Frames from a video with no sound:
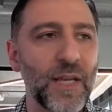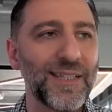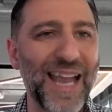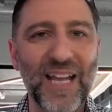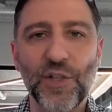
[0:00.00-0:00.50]

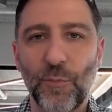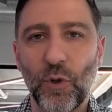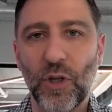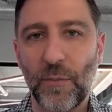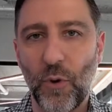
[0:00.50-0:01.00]

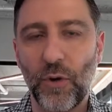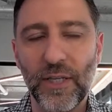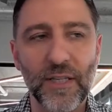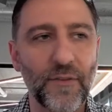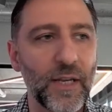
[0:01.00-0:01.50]
tangible
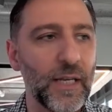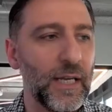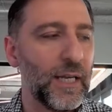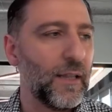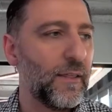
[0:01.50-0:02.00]
components of it.
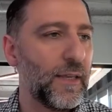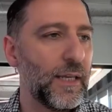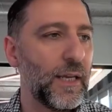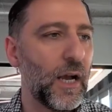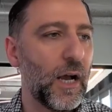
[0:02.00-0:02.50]
The